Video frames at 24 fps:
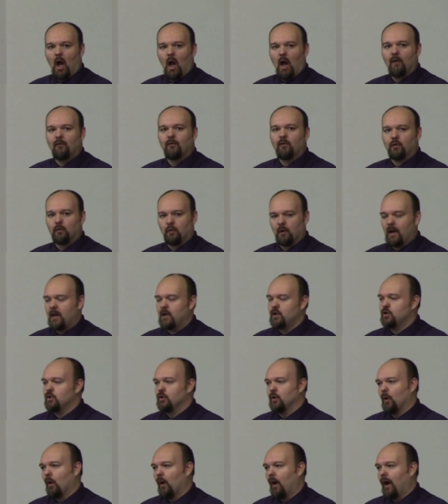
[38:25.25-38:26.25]
of great
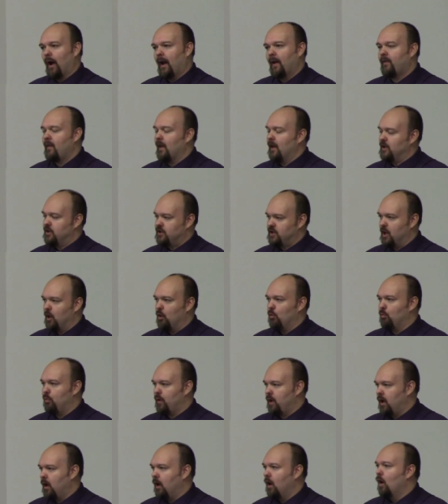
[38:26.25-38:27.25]
joy that shall
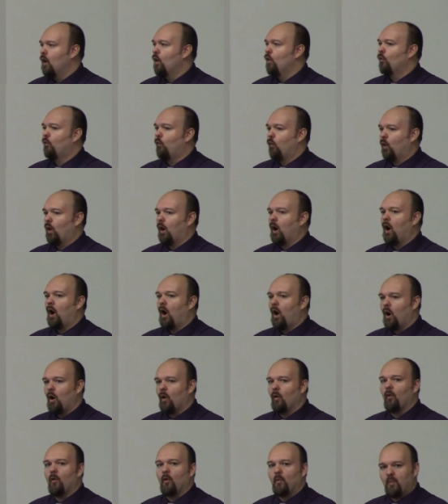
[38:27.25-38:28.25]
be for
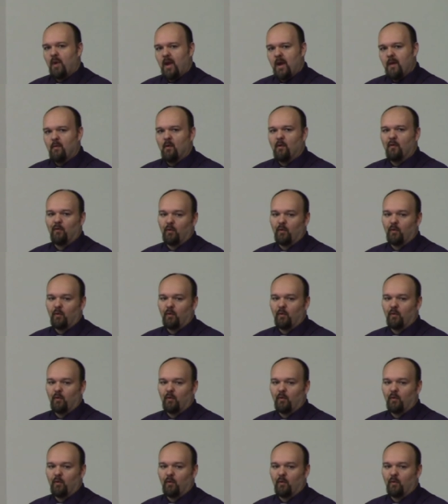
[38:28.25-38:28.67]
all the people.